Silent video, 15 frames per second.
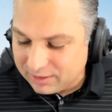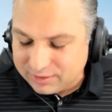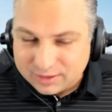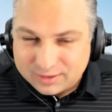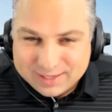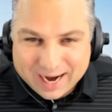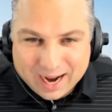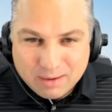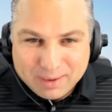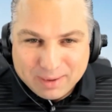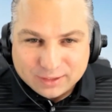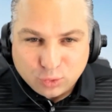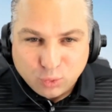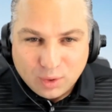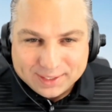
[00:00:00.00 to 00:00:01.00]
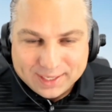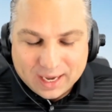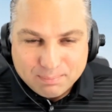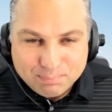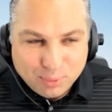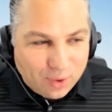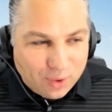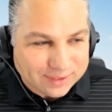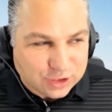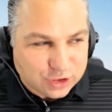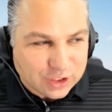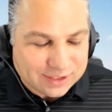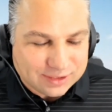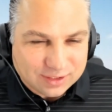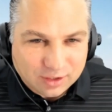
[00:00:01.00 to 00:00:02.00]
They're down by 28 points.
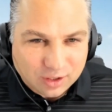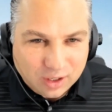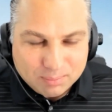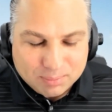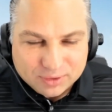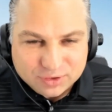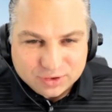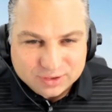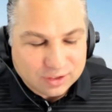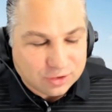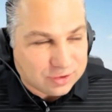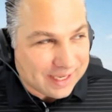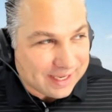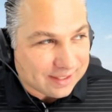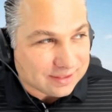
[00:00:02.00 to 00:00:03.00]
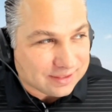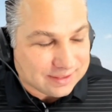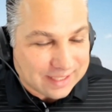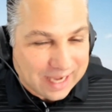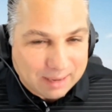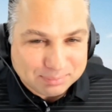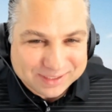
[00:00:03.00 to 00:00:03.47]
Justin Herbert's still taking snaps.